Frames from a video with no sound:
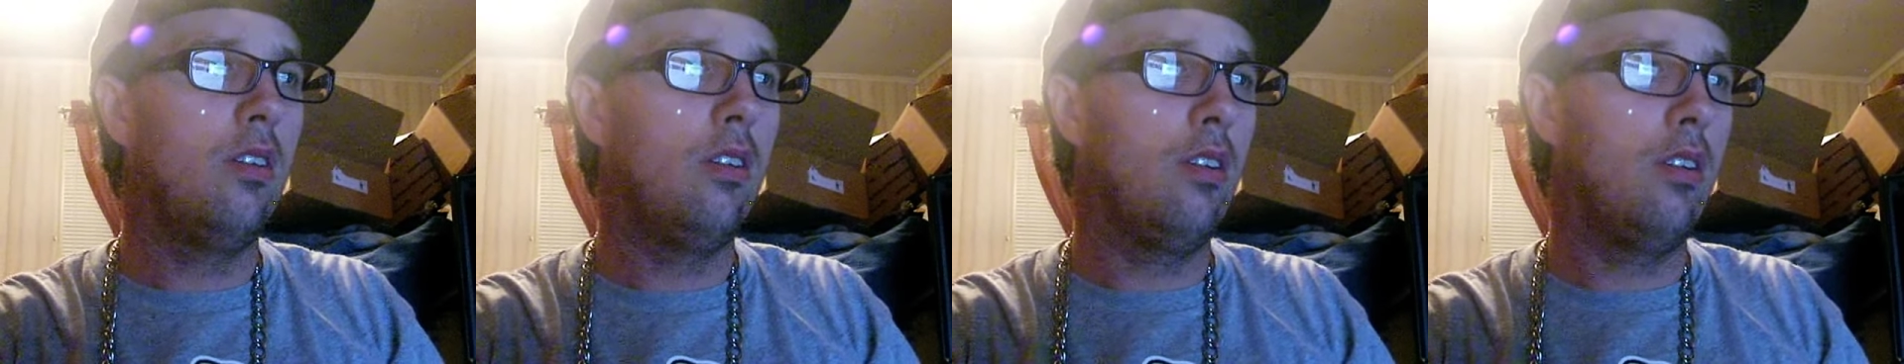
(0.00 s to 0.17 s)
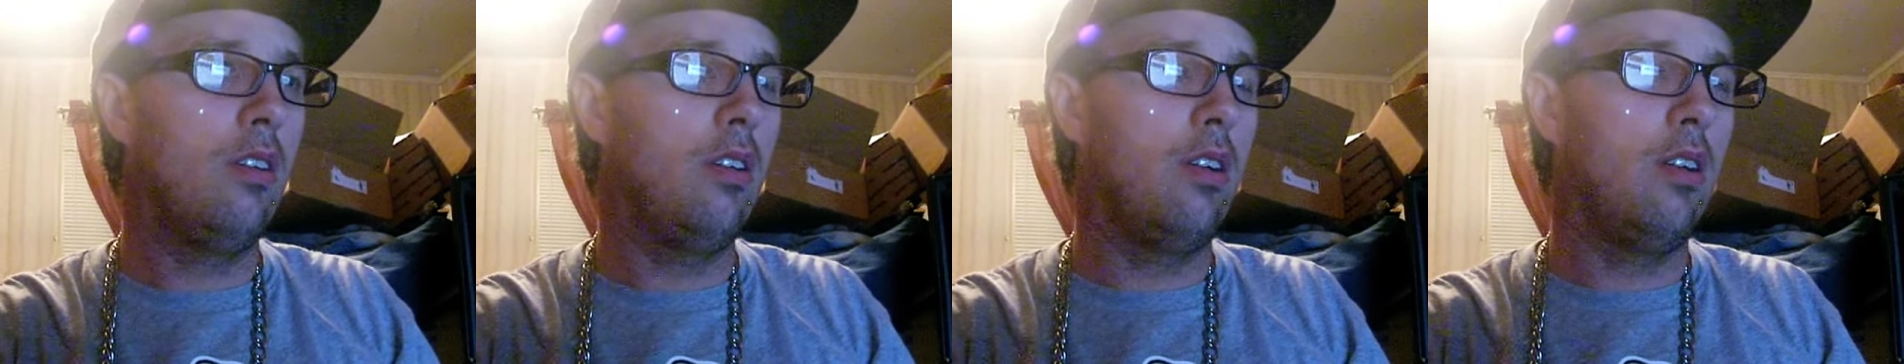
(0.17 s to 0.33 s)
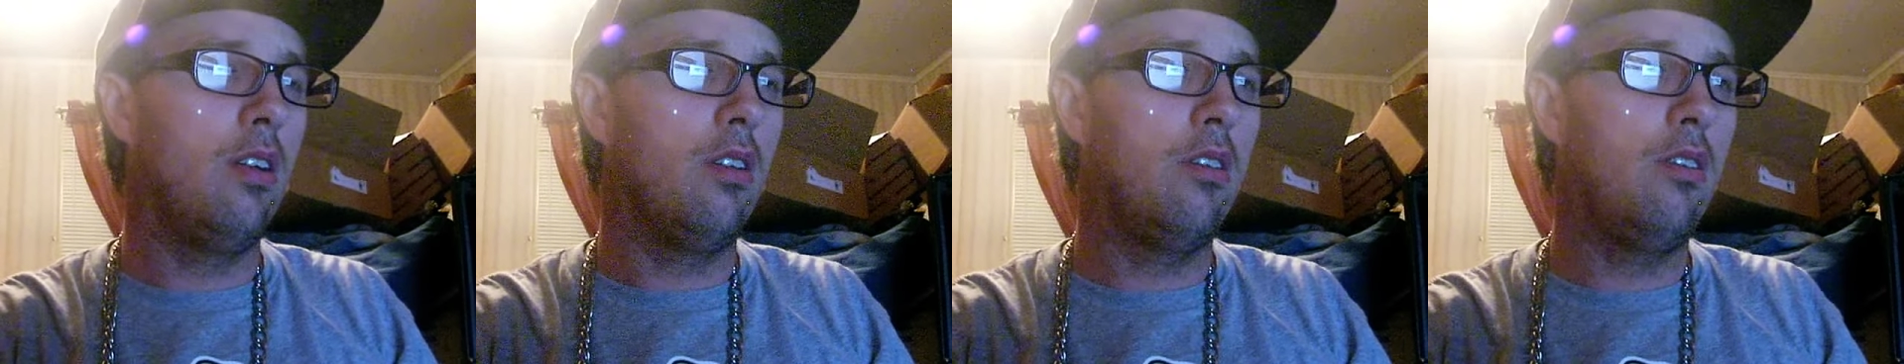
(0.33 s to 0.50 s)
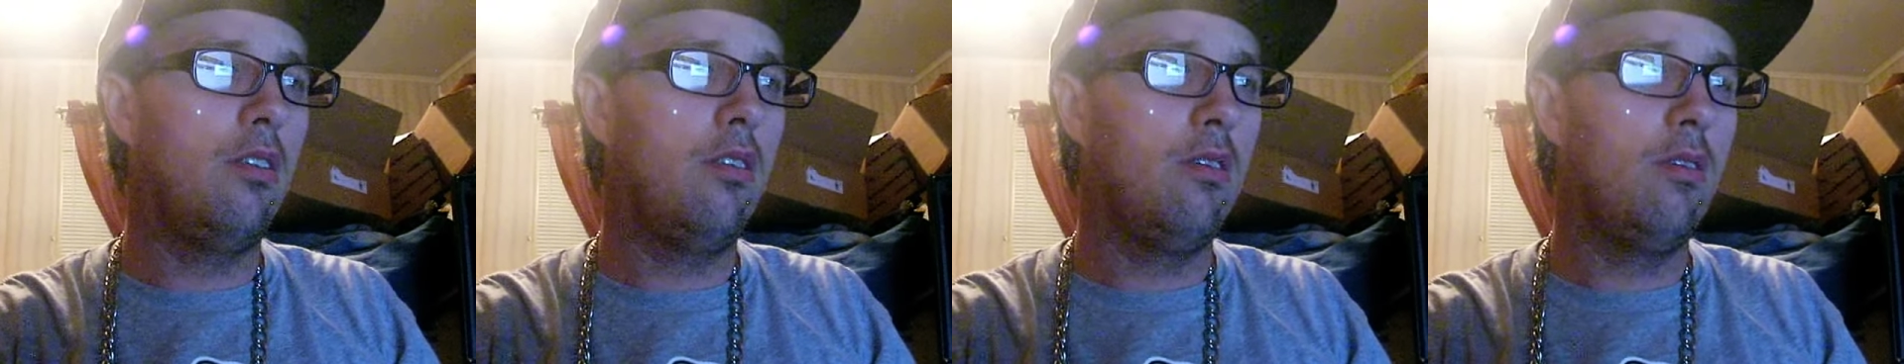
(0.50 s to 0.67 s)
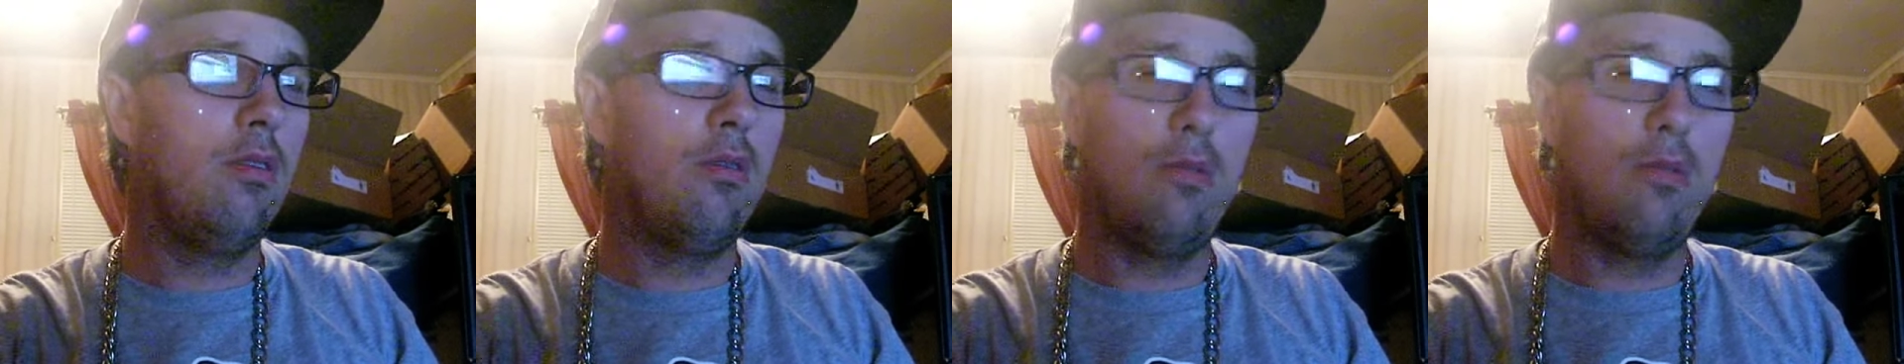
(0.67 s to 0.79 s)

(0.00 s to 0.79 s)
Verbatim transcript: know, it's,